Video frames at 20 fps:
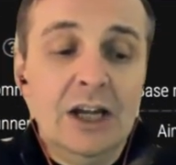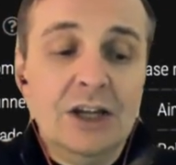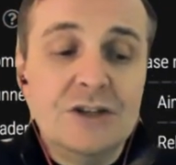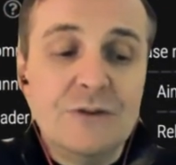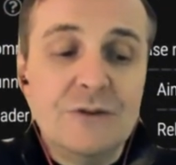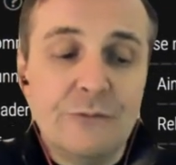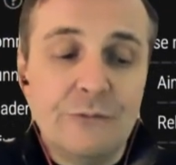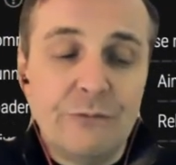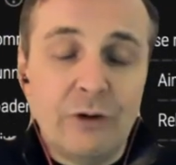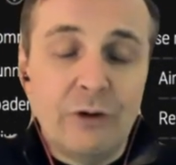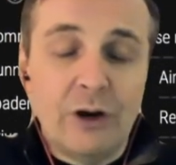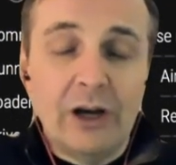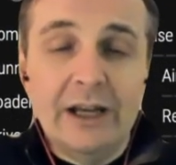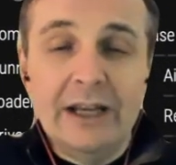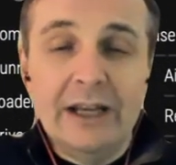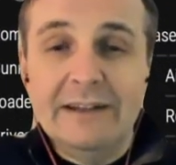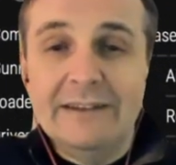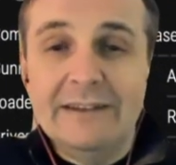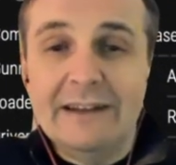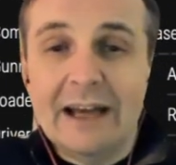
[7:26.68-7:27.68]

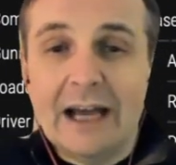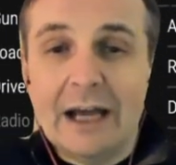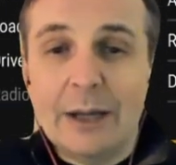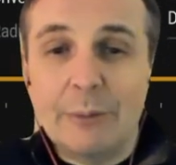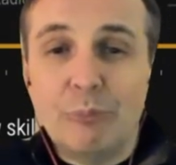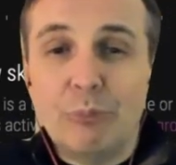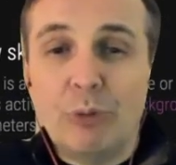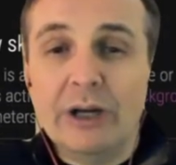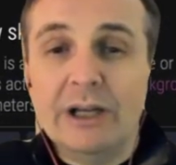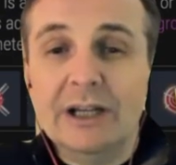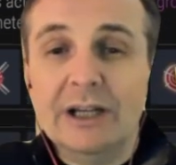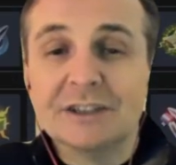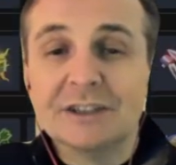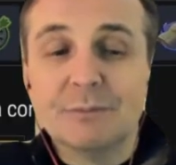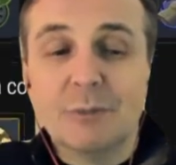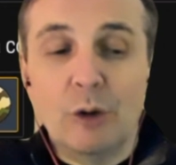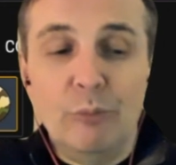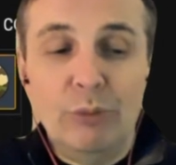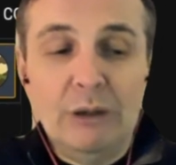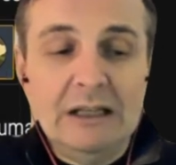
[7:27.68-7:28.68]
Divide that by its
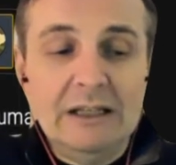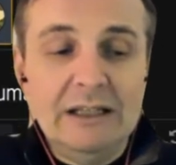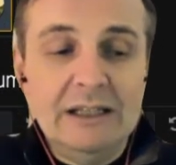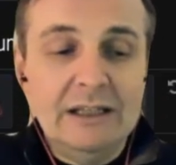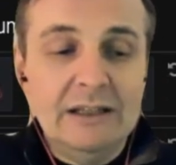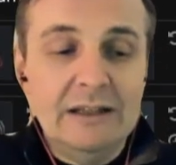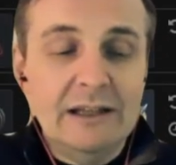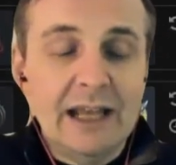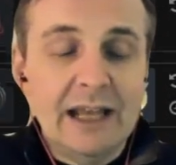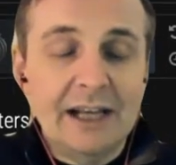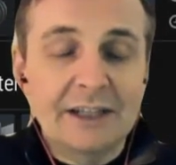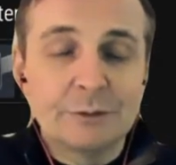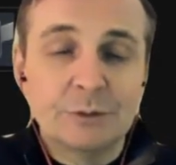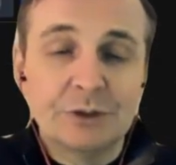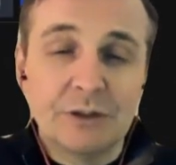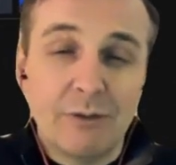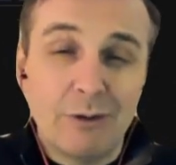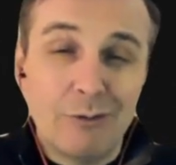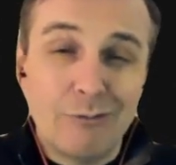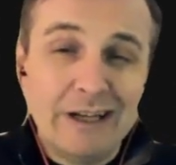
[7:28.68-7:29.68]
mobility index, which
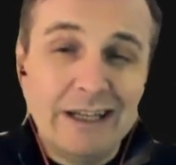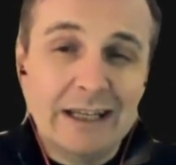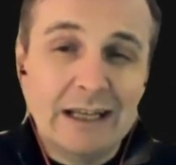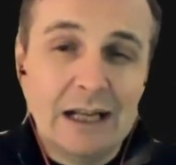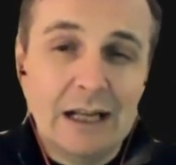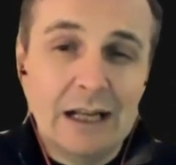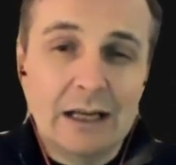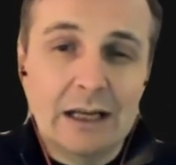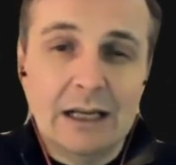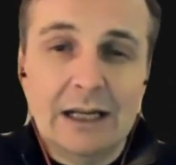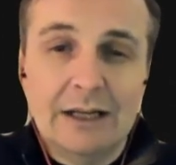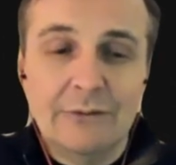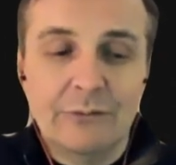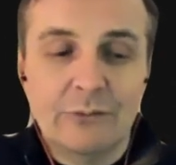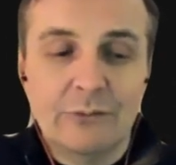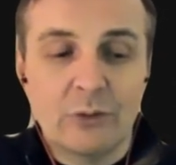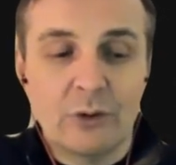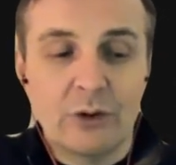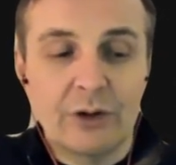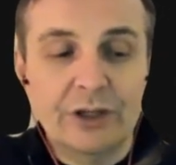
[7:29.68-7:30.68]
I've already calculated
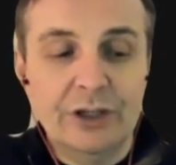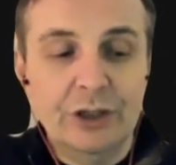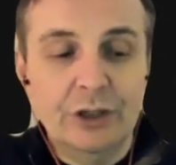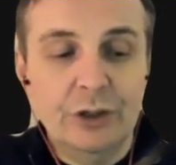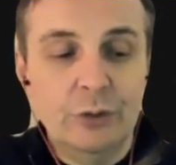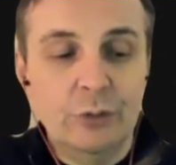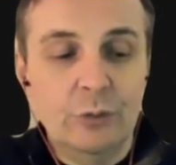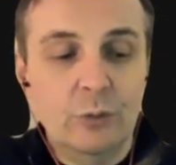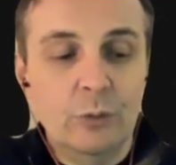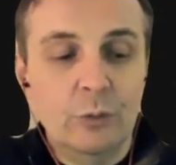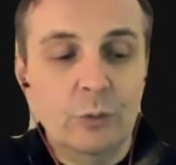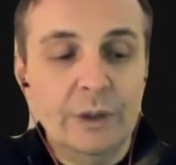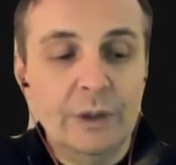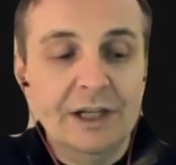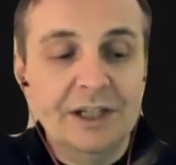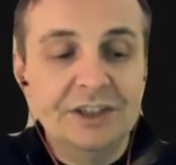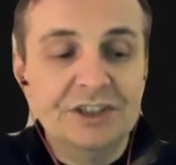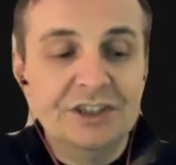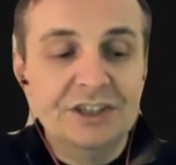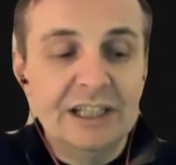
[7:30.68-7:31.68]
for you,
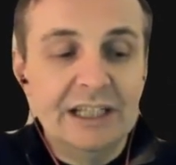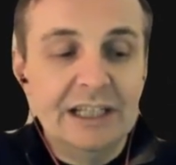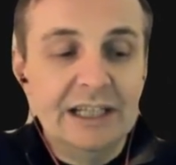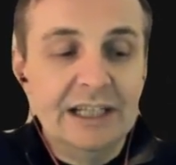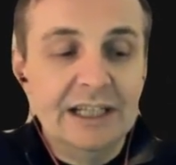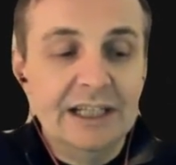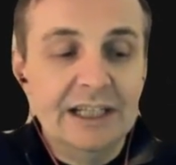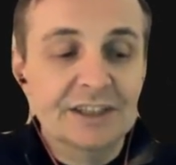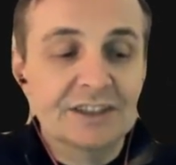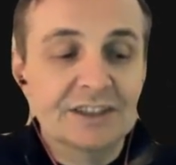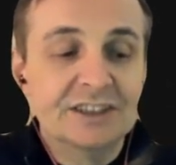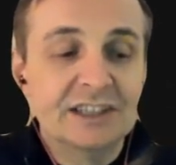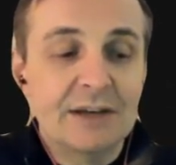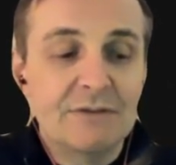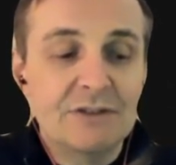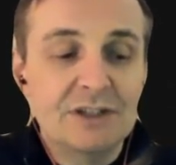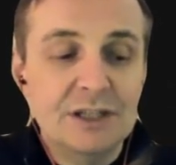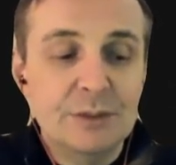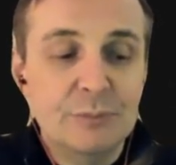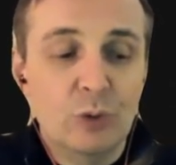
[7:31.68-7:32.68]
which is
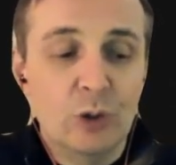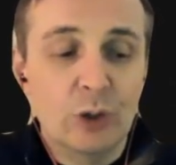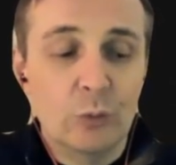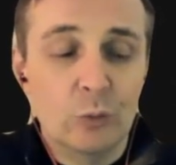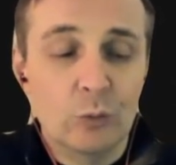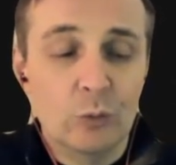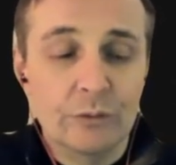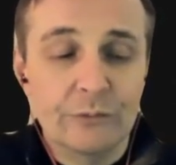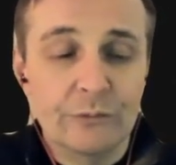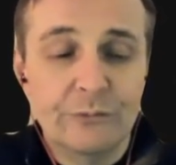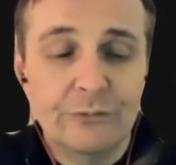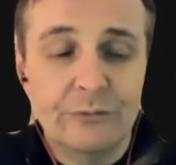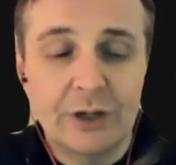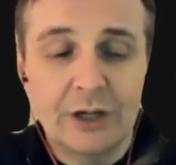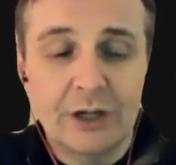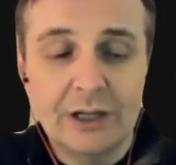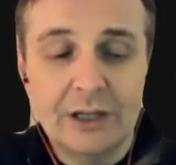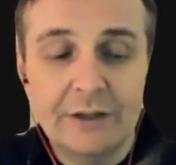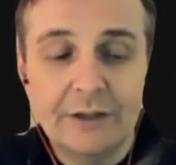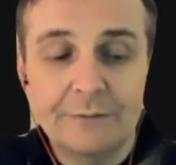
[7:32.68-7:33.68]

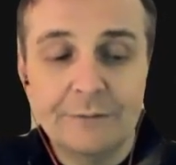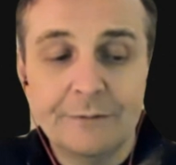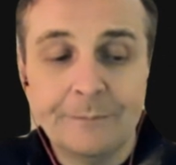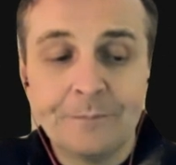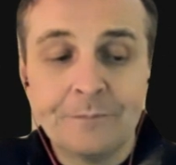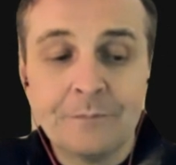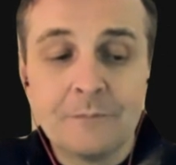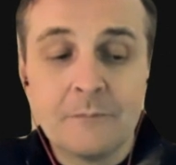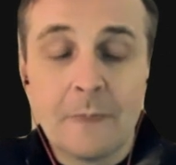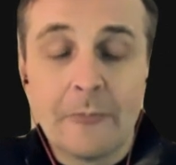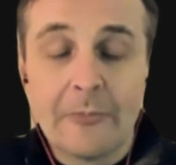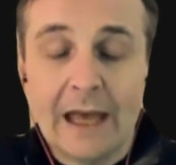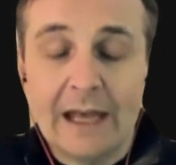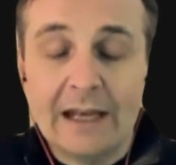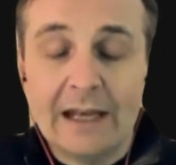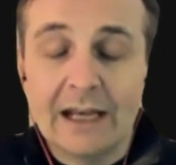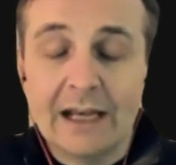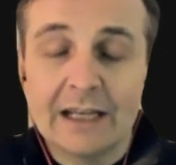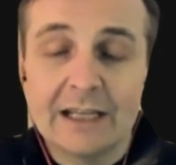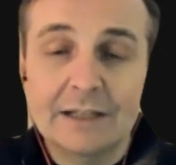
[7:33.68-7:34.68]
17.15, and
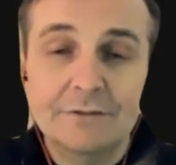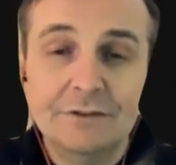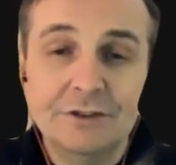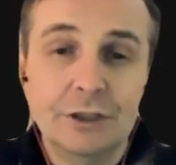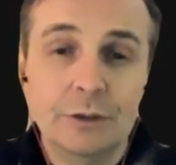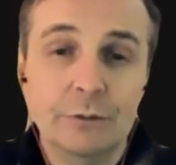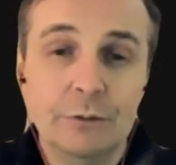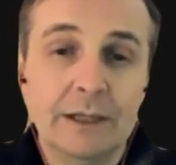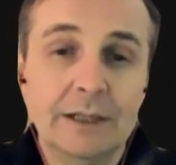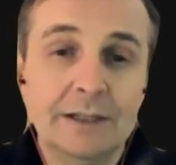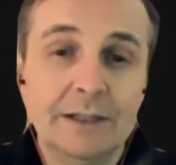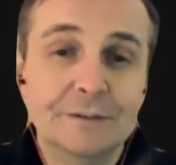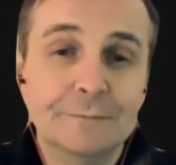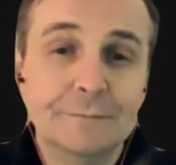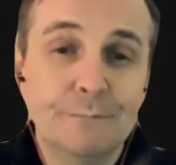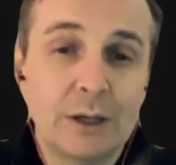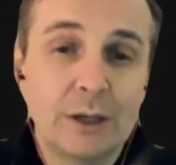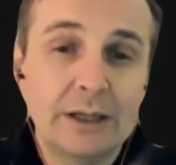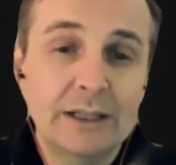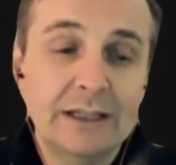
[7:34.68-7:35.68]
that gives you a
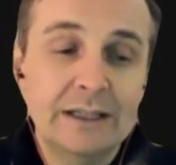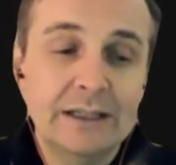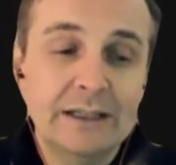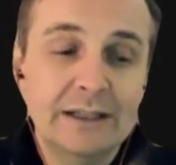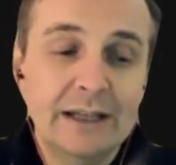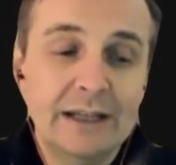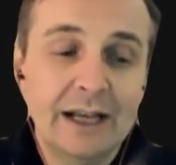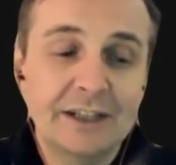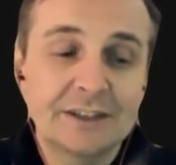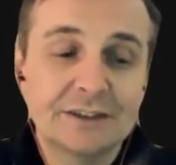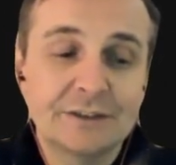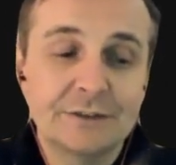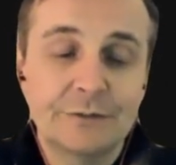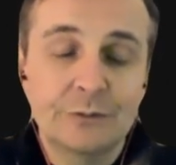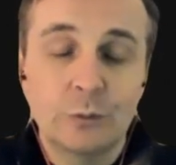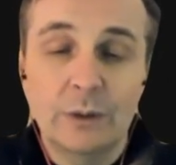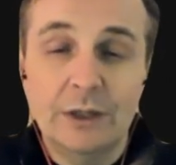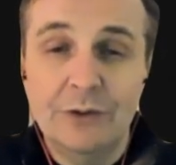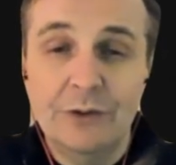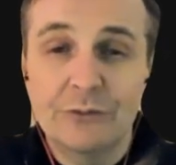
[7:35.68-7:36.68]
spotting index of
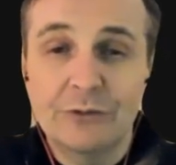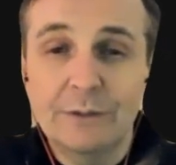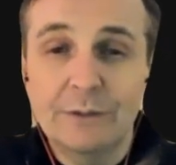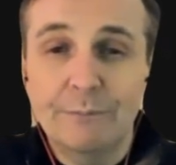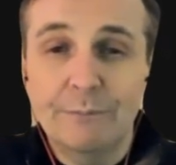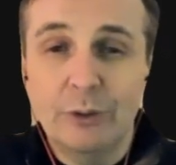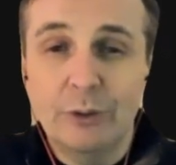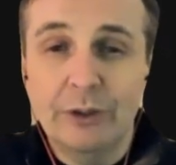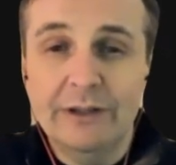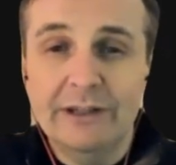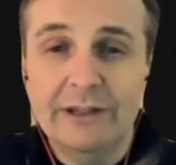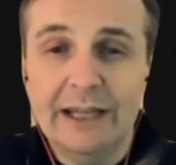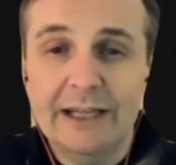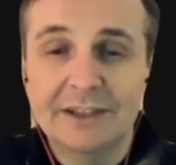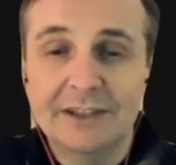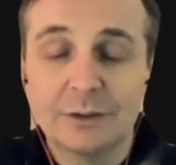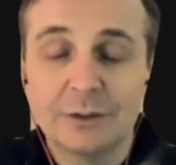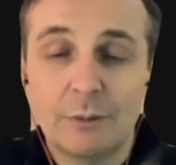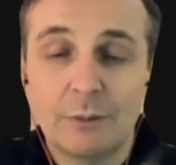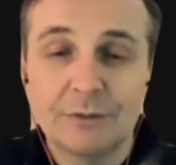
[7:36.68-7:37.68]

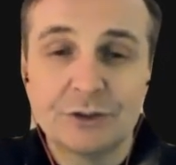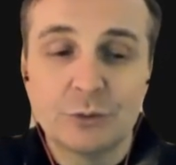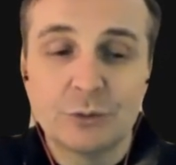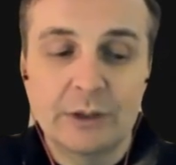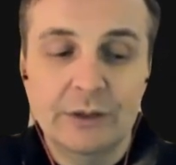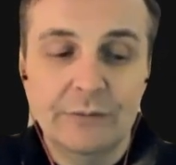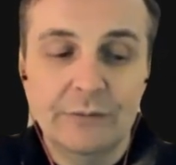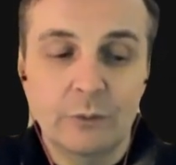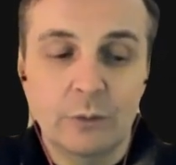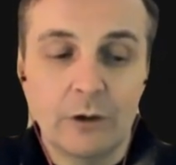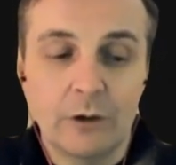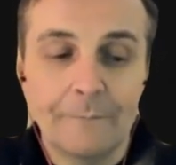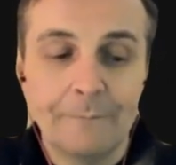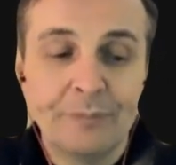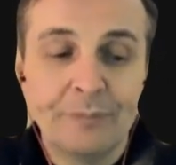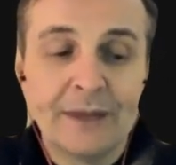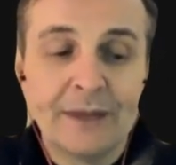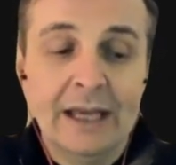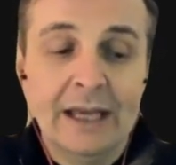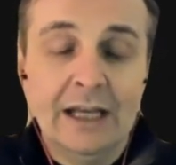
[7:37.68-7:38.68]
23.8, so almost 24.
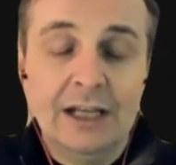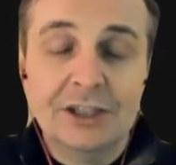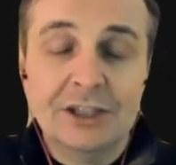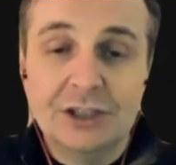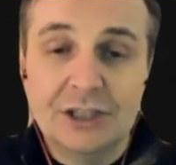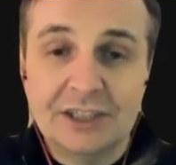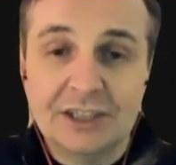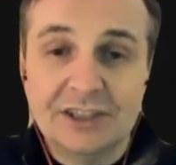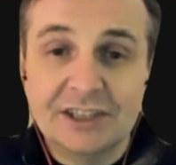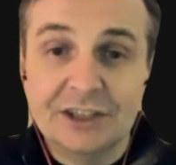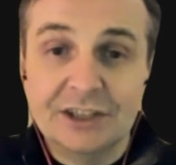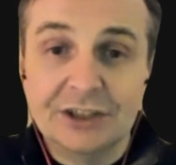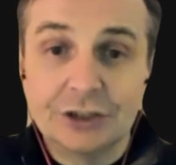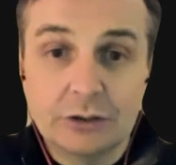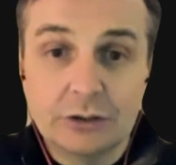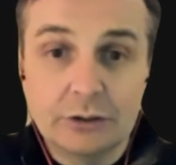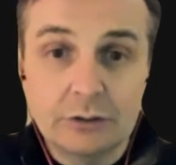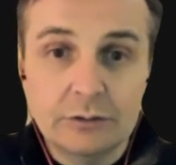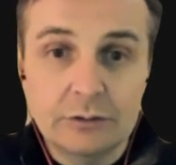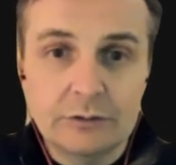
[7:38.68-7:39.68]
So you can see it's
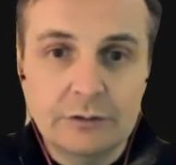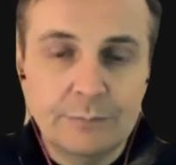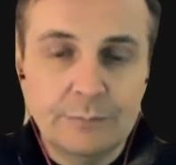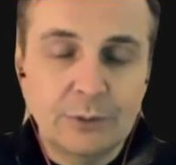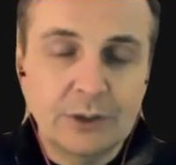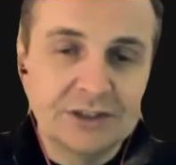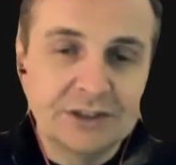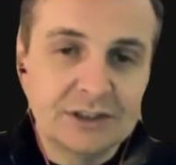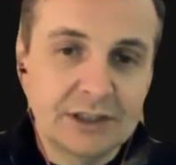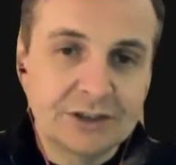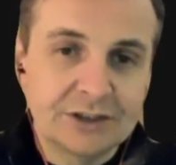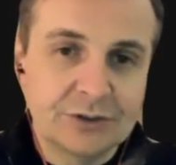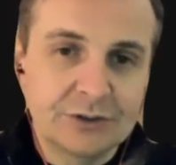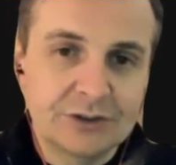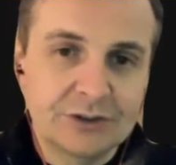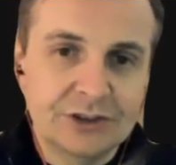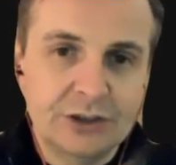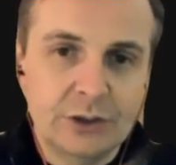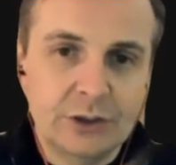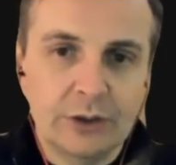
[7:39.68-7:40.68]
good, but it's not as good
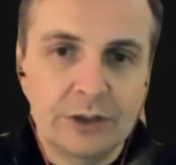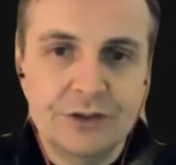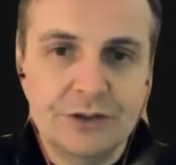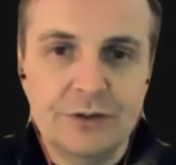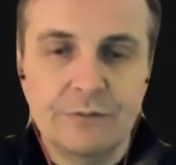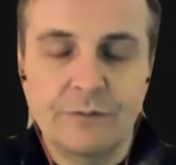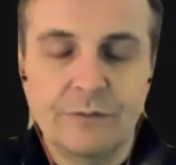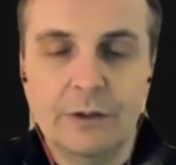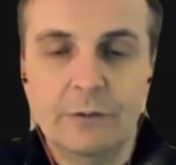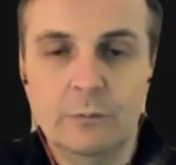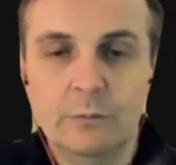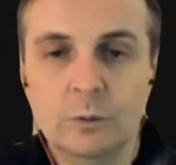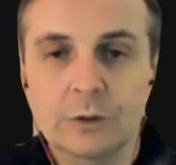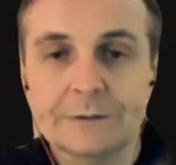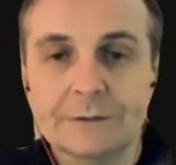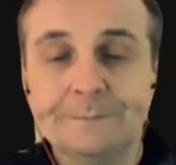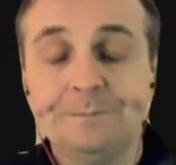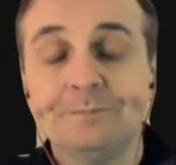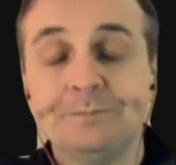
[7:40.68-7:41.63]
as the RU251.